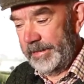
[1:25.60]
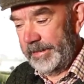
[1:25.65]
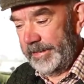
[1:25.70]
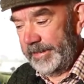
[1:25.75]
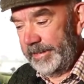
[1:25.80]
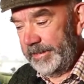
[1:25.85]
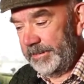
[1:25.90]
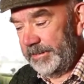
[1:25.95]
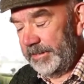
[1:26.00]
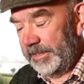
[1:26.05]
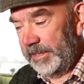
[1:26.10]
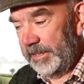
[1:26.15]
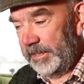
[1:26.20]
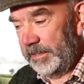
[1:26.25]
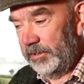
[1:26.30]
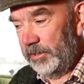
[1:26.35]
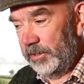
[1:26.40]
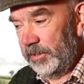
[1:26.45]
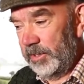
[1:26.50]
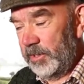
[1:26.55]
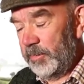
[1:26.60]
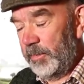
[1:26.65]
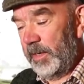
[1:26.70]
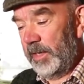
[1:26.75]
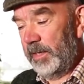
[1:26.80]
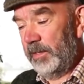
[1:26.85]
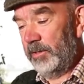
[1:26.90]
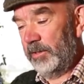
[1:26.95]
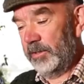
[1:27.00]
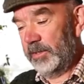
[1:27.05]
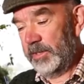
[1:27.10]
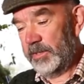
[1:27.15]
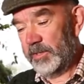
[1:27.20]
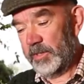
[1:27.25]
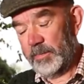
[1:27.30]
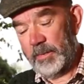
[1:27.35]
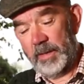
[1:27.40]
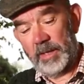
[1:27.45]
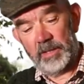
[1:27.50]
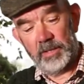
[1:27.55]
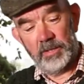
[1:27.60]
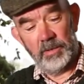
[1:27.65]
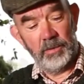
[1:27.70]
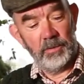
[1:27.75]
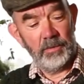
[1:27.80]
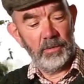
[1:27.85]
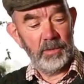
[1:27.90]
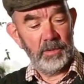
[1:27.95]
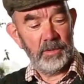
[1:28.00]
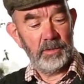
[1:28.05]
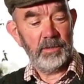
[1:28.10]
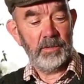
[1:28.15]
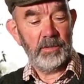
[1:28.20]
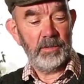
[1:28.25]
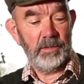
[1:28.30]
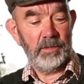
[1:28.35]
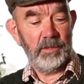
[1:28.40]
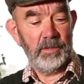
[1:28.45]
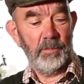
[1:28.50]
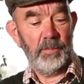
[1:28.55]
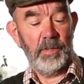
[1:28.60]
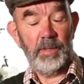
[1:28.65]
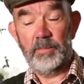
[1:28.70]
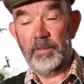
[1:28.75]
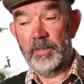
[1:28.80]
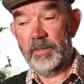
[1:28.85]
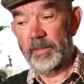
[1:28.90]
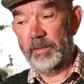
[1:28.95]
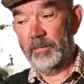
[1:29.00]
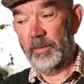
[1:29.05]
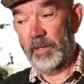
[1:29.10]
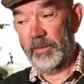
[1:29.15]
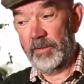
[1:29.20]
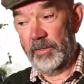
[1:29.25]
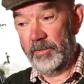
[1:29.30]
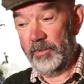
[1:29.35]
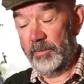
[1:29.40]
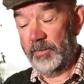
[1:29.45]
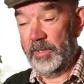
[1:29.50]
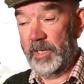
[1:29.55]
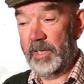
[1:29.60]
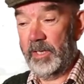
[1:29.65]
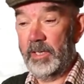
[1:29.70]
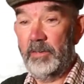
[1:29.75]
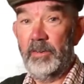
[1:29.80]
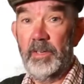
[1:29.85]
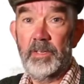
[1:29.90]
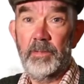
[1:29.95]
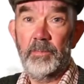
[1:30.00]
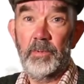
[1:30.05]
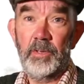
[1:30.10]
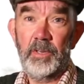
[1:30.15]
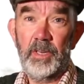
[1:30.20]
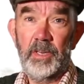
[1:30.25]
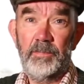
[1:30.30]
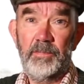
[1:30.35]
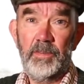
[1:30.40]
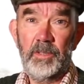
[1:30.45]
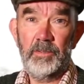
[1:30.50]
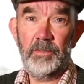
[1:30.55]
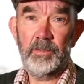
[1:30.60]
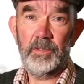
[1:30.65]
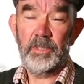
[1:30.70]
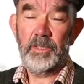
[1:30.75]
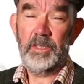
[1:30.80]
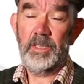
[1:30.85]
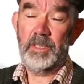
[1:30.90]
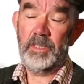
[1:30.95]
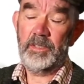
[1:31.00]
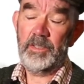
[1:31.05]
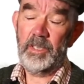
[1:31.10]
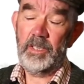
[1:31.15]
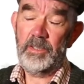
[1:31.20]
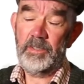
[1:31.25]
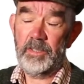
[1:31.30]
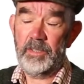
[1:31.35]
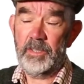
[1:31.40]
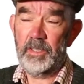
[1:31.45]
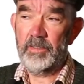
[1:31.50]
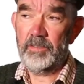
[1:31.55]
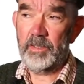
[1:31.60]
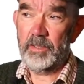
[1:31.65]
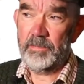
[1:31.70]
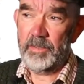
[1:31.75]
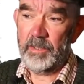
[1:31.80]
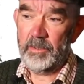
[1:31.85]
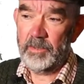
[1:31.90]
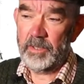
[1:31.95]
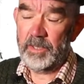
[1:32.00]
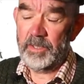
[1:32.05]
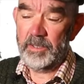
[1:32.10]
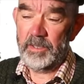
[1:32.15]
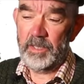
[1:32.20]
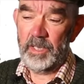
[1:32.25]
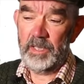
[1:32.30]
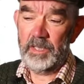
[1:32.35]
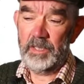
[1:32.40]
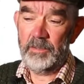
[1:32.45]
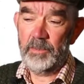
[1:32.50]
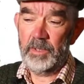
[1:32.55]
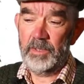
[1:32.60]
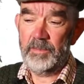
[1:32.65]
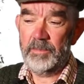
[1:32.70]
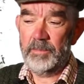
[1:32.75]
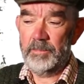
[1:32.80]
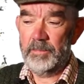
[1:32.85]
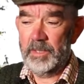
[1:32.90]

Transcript: And no disrespect to the people, what they're doing there already, but I thought the things I found online were